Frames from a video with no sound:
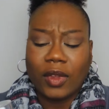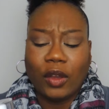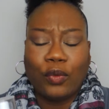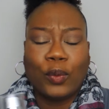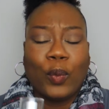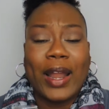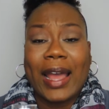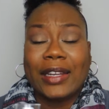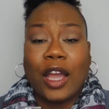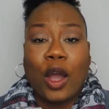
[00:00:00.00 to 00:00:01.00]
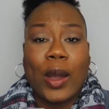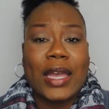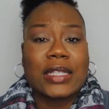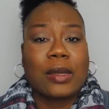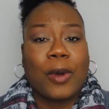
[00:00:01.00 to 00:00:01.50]
from what I know,
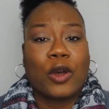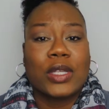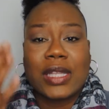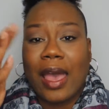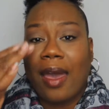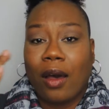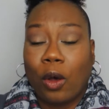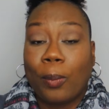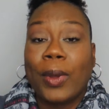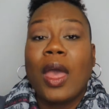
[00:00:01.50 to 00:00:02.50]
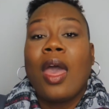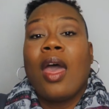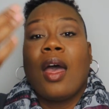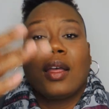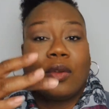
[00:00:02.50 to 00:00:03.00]
it's supposed to help
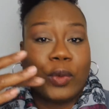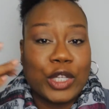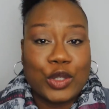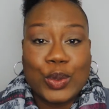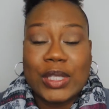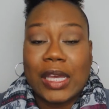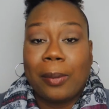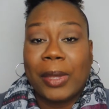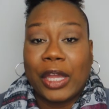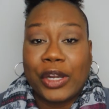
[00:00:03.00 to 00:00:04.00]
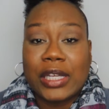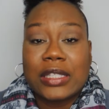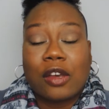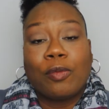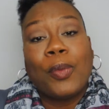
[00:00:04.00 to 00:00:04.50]
reduce the
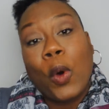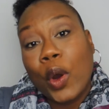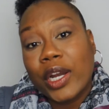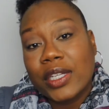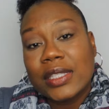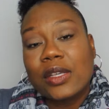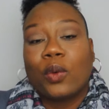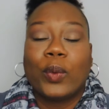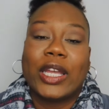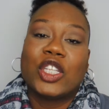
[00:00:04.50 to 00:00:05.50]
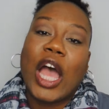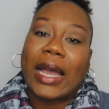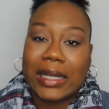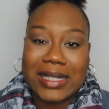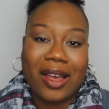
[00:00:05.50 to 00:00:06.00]
appearance of pores, which
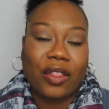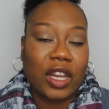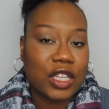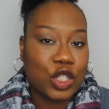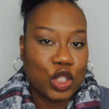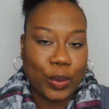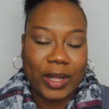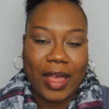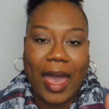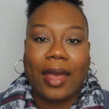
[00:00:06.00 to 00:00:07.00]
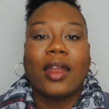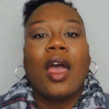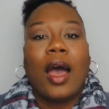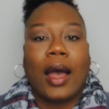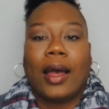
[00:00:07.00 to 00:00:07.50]
I could tell that it's doing that
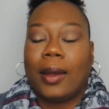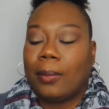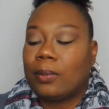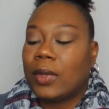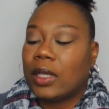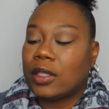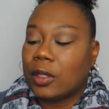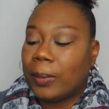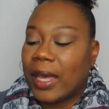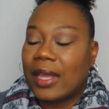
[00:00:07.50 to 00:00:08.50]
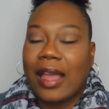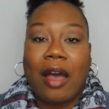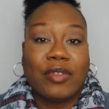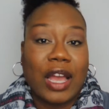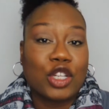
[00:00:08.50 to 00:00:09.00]
a little bit.
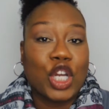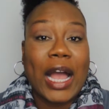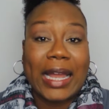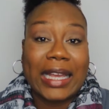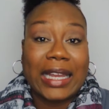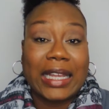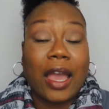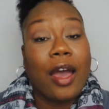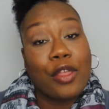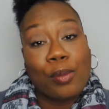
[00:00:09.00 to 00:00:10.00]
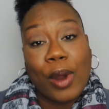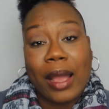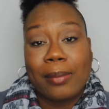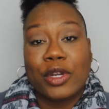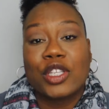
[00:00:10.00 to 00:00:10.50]
Now, I've not tried any other
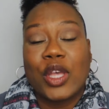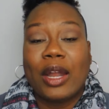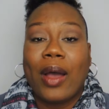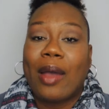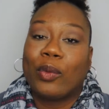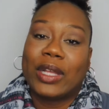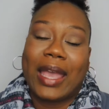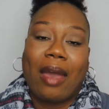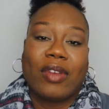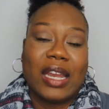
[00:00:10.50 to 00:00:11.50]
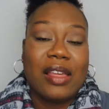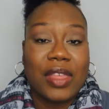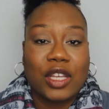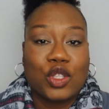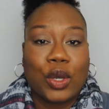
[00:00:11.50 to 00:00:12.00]
primer, so I don't really have
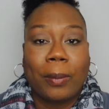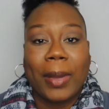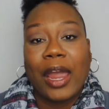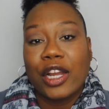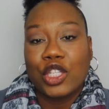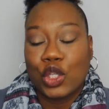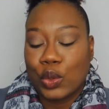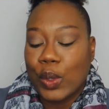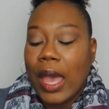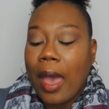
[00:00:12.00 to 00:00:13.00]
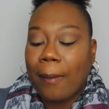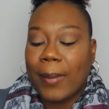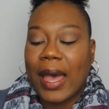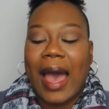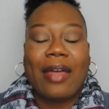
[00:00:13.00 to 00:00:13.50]
anything to compare it to,
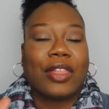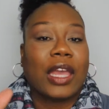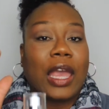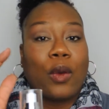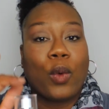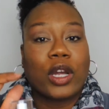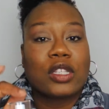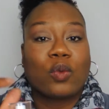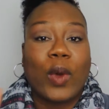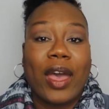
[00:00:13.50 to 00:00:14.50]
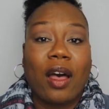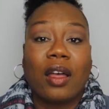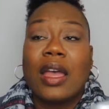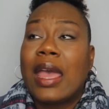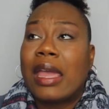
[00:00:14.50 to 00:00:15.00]
but I think it works
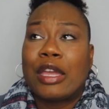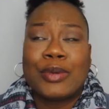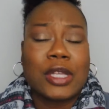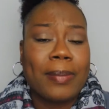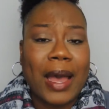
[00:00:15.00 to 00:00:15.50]
well. It was